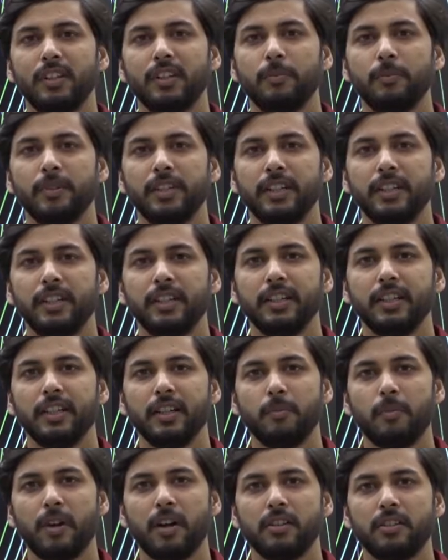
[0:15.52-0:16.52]
appearing
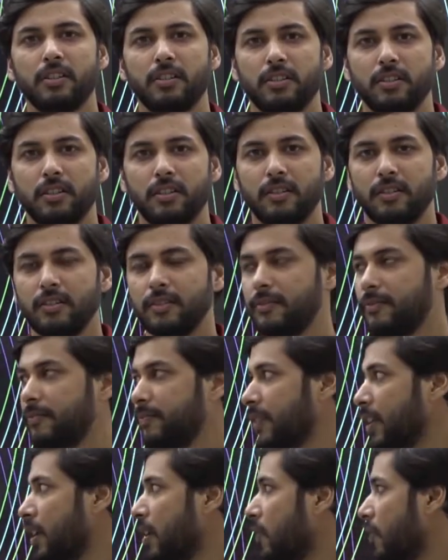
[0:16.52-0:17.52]
and passed.
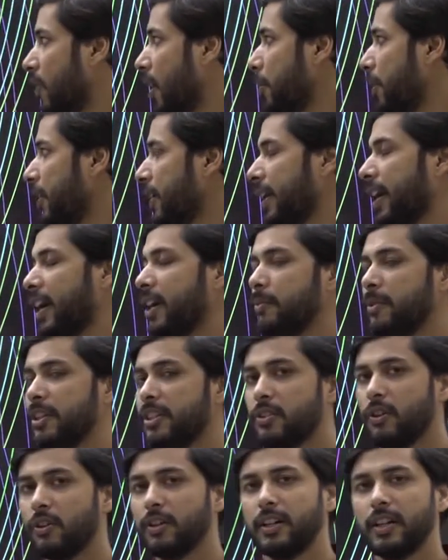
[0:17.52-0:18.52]
Vibrant Academy
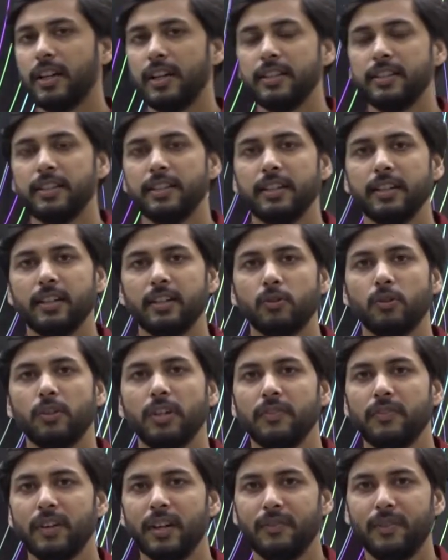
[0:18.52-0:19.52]
is organizing a
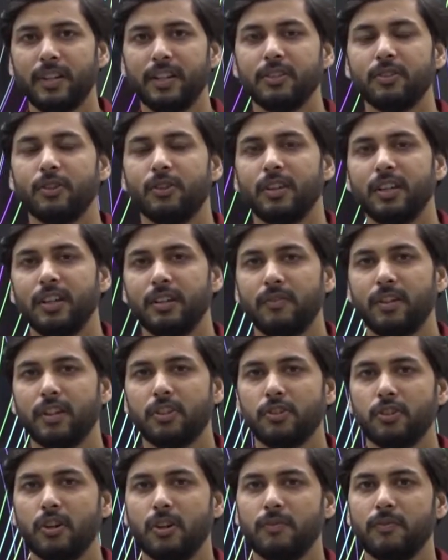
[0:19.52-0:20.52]
25 days online
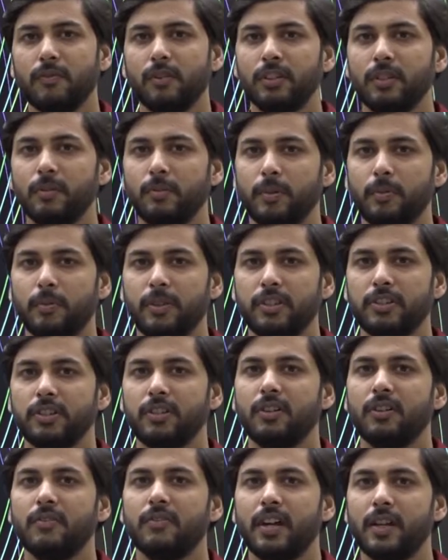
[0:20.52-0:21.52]
workshop for the
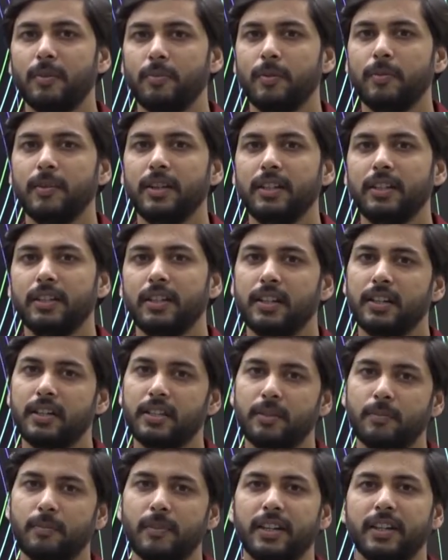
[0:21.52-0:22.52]
preparation of IPMAT and
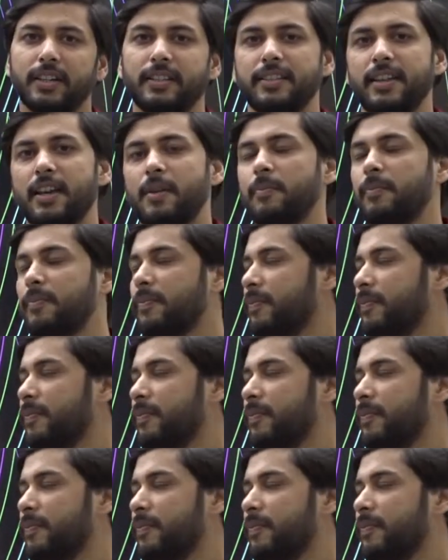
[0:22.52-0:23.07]
JIPMAT exam.